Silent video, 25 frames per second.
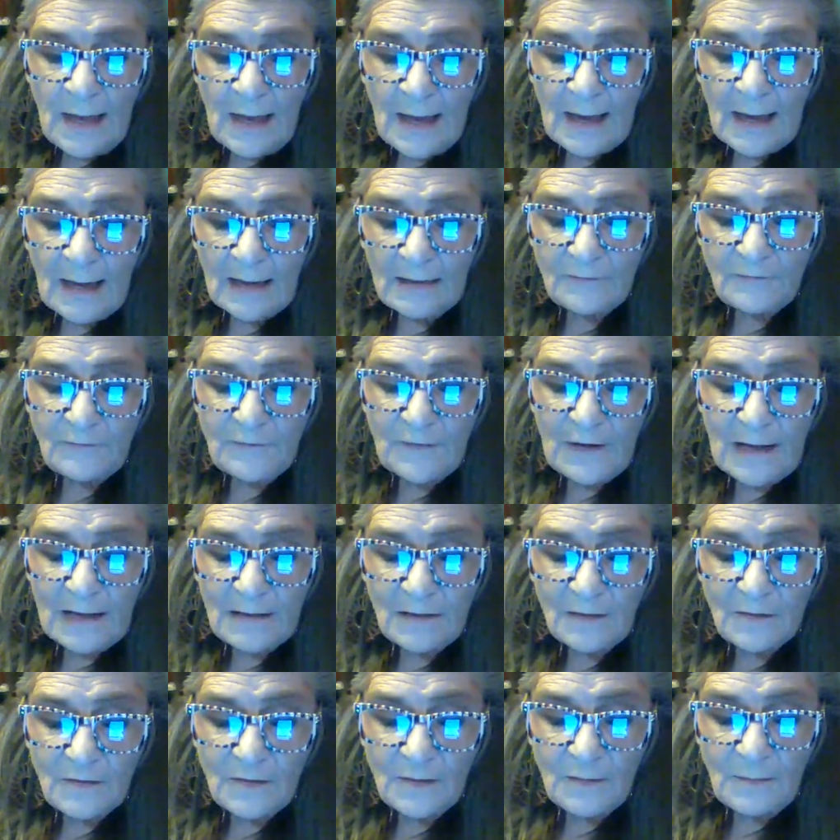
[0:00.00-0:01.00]
I'd
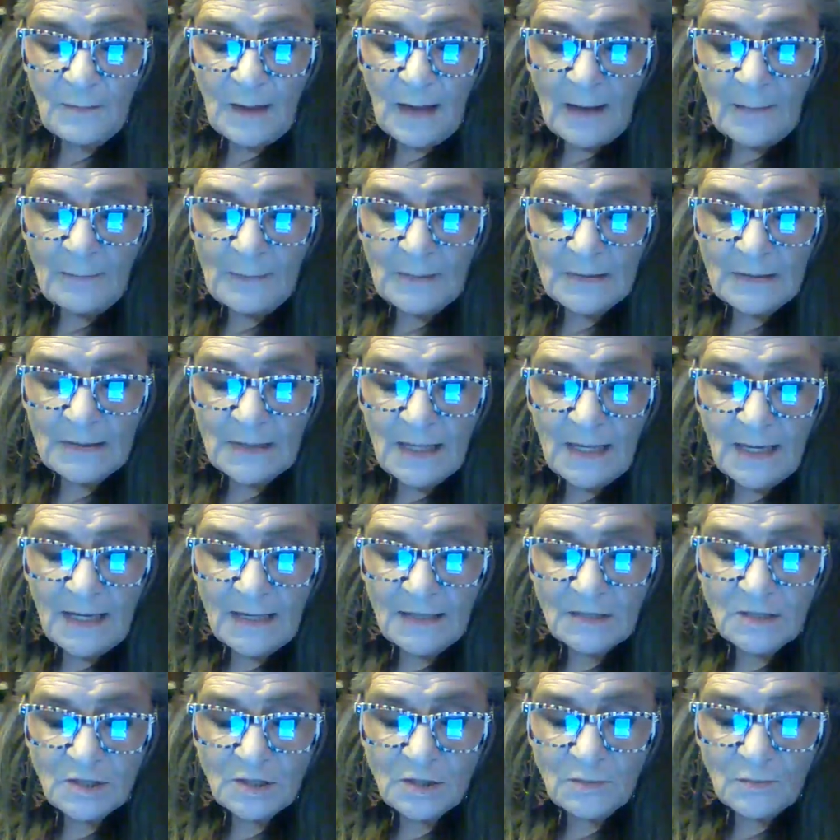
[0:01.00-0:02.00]
follow them up and
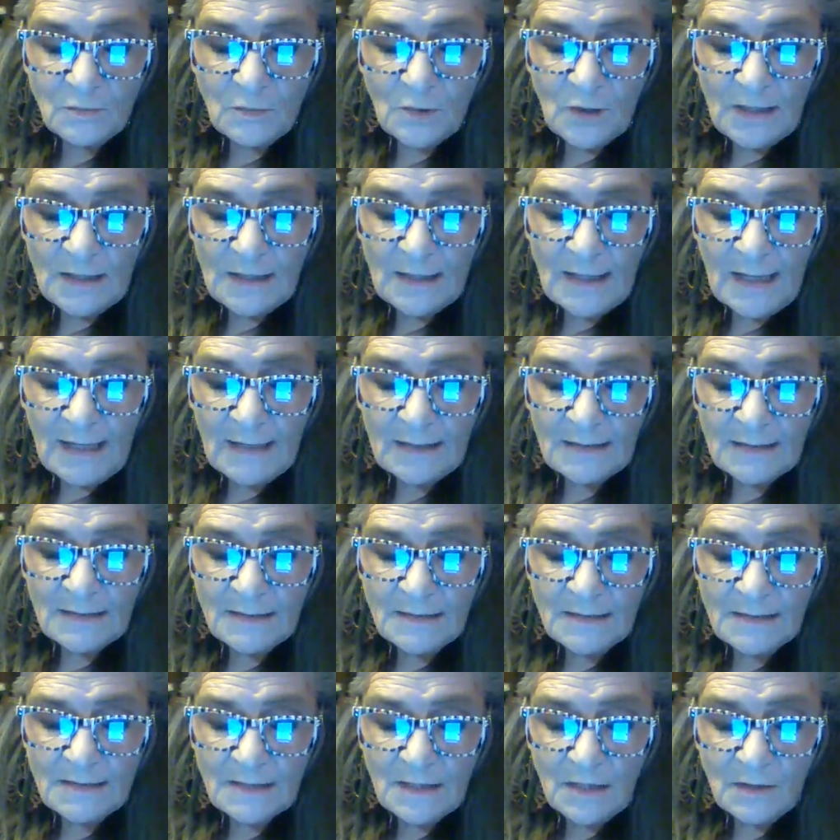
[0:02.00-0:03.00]
catch them
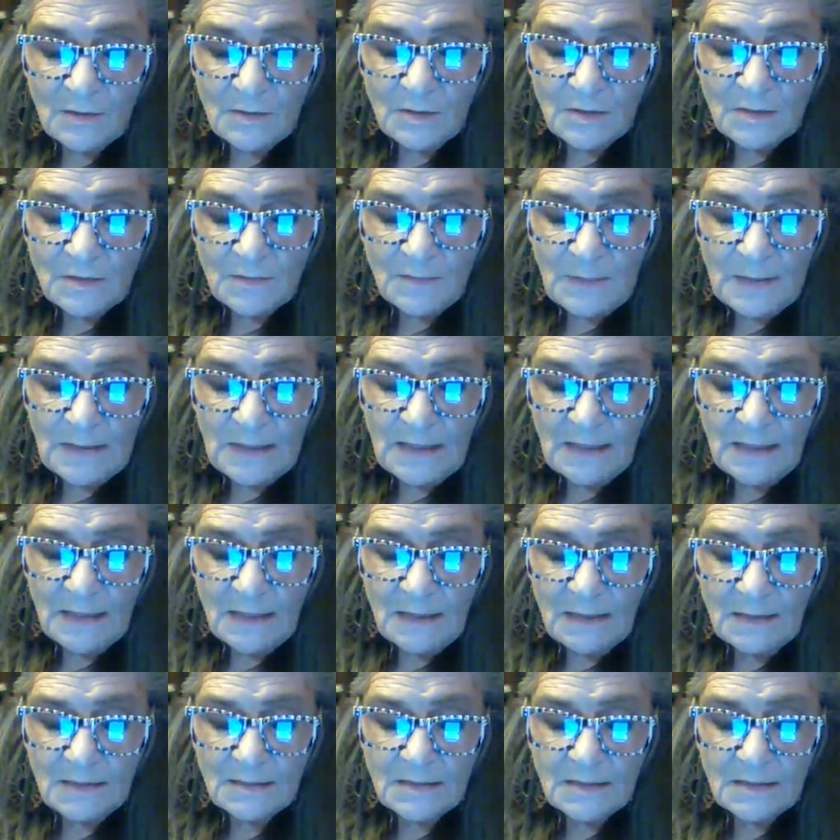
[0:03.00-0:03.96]
red-handed, so to speak.